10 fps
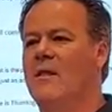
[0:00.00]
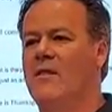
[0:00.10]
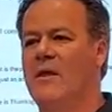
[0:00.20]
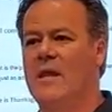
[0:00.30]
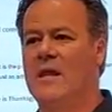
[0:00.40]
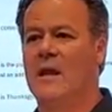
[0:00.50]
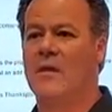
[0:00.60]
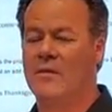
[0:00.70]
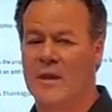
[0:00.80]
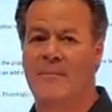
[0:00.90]
the
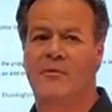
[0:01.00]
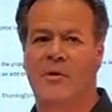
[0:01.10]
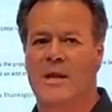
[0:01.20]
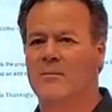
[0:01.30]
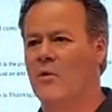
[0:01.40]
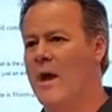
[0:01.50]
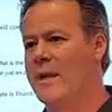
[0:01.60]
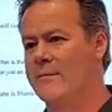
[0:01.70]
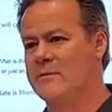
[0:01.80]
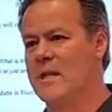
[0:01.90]
upgradable
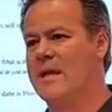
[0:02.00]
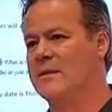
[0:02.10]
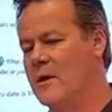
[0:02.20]
items like the